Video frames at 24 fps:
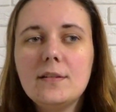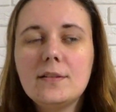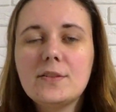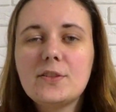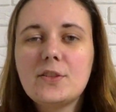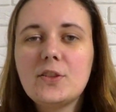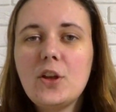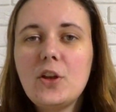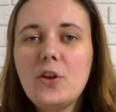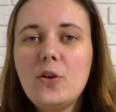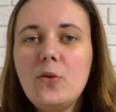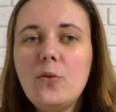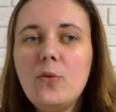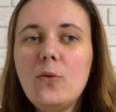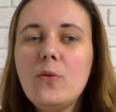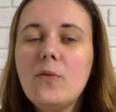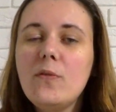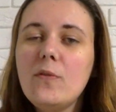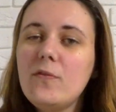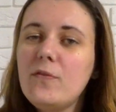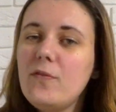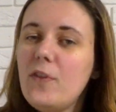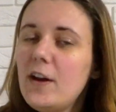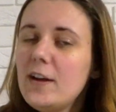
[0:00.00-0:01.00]
So
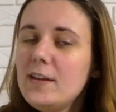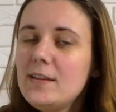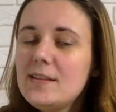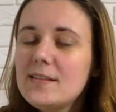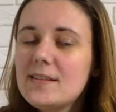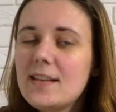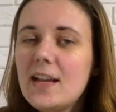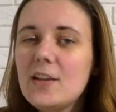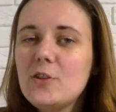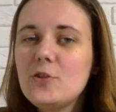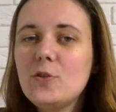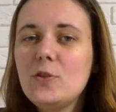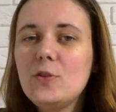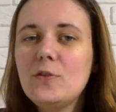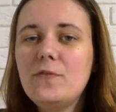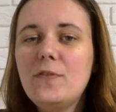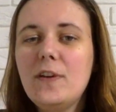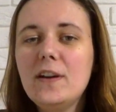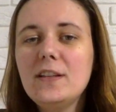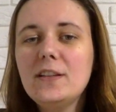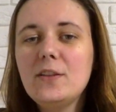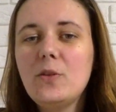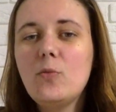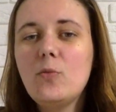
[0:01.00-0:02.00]
find a schedule,
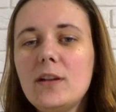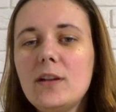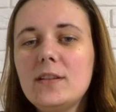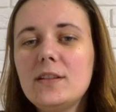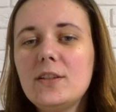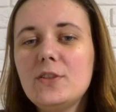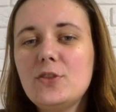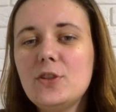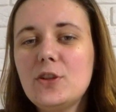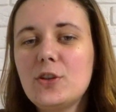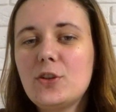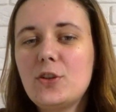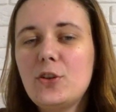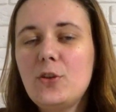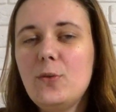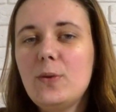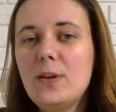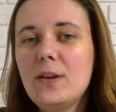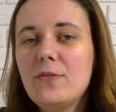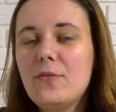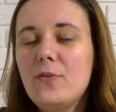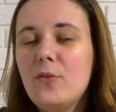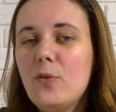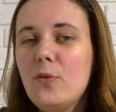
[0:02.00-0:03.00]
find the that you're
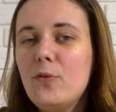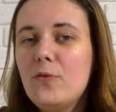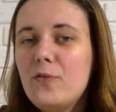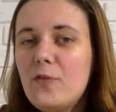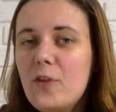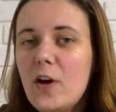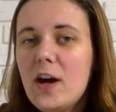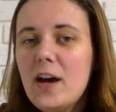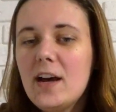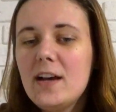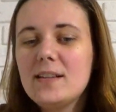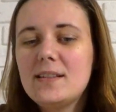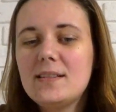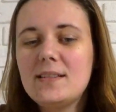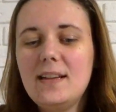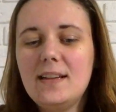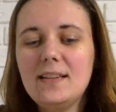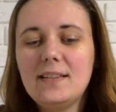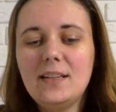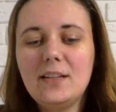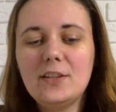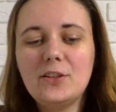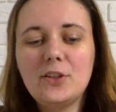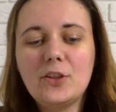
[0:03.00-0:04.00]
queuing for first,
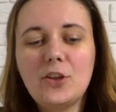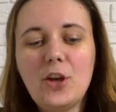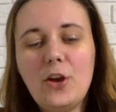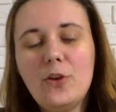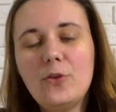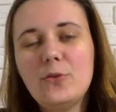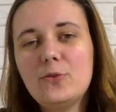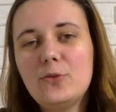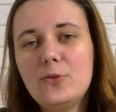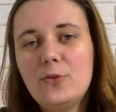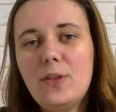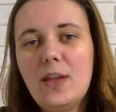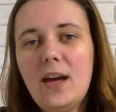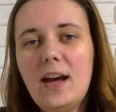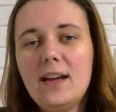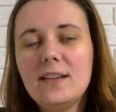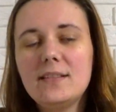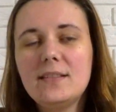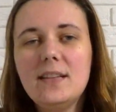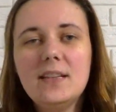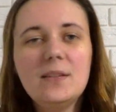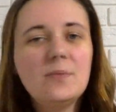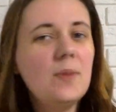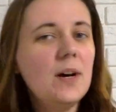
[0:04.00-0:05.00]
and then go to
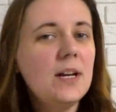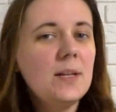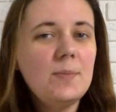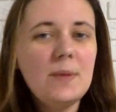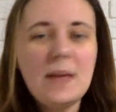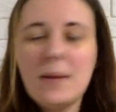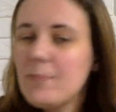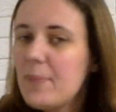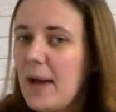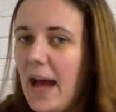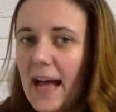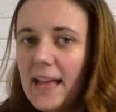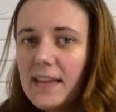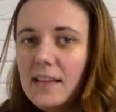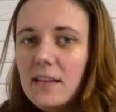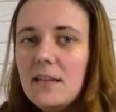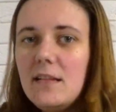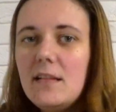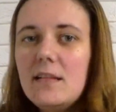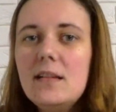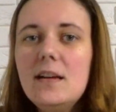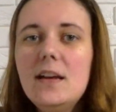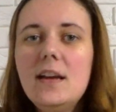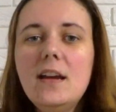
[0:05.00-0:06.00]
that. It might be a
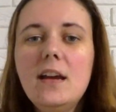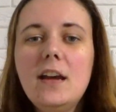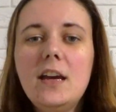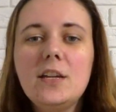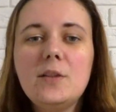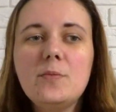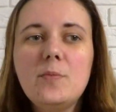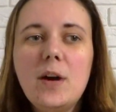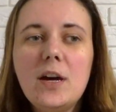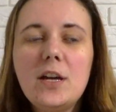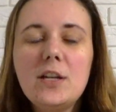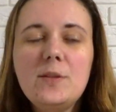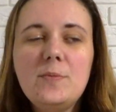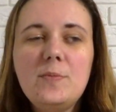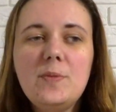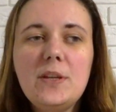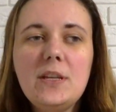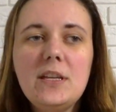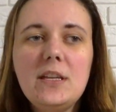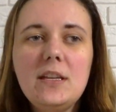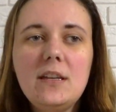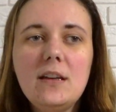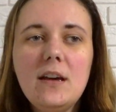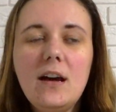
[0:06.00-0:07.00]
panel, it might
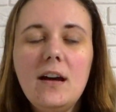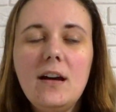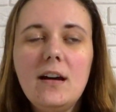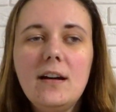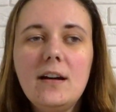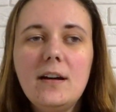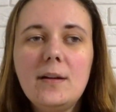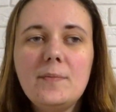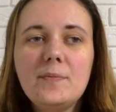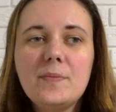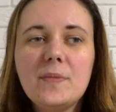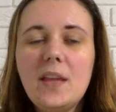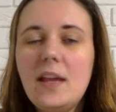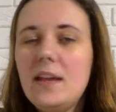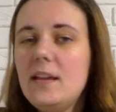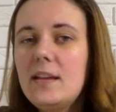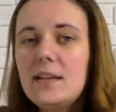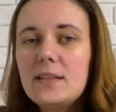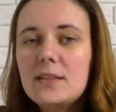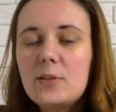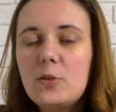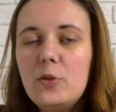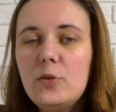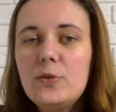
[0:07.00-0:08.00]
be an
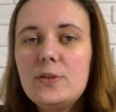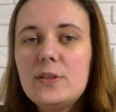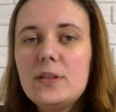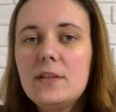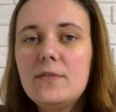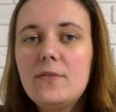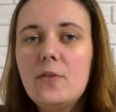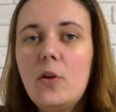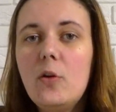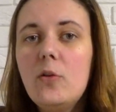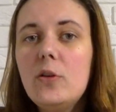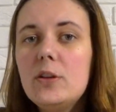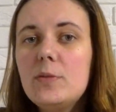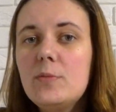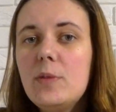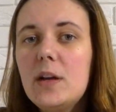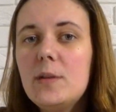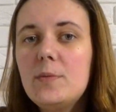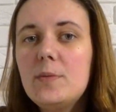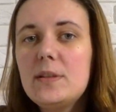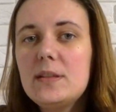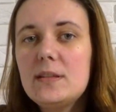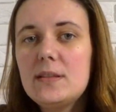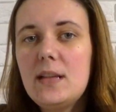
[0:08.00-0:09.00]
exclusive, or it
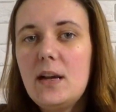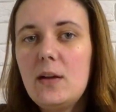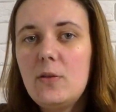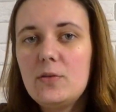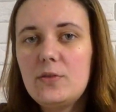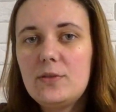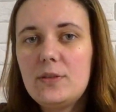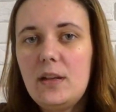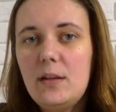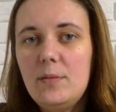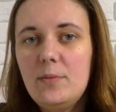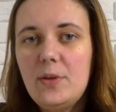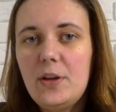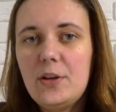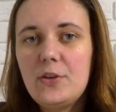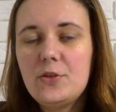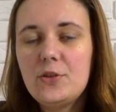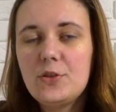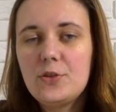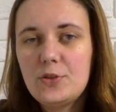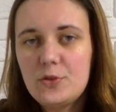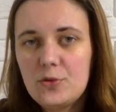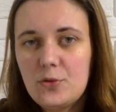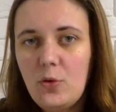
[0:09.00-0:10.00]
might be the Star Wars
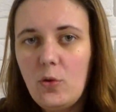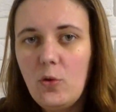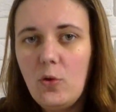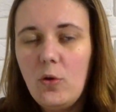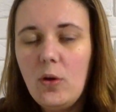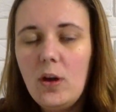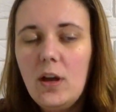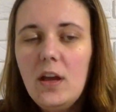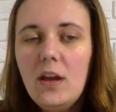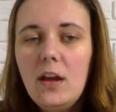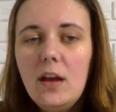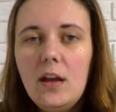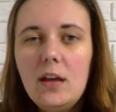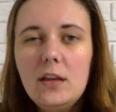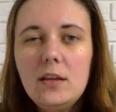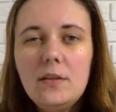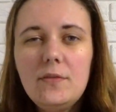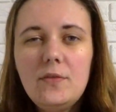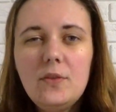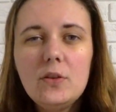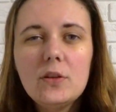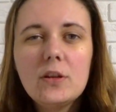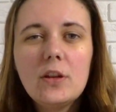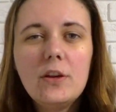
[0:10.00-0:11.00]
Celebration store. And
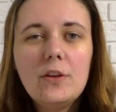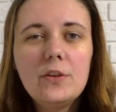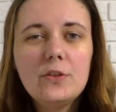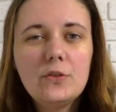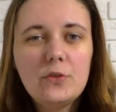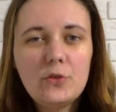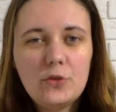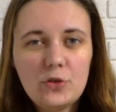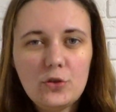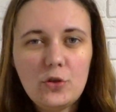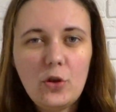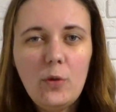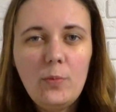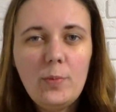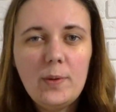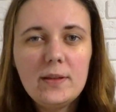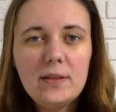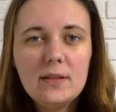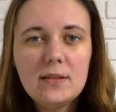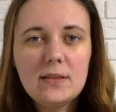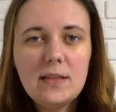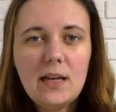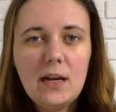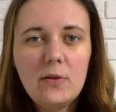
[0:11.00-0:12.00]
if you're going to shop at
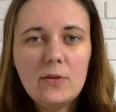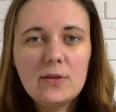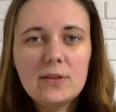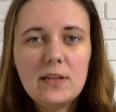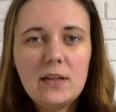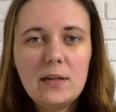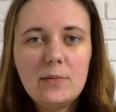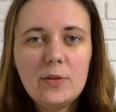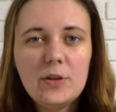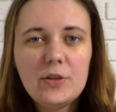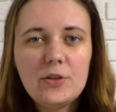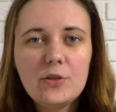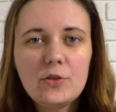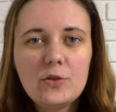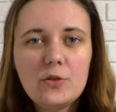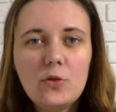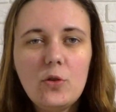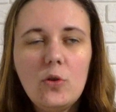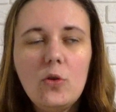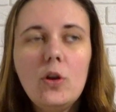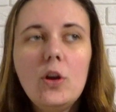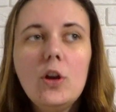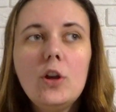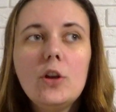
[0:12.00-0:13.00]
the Star Wars Celebration store,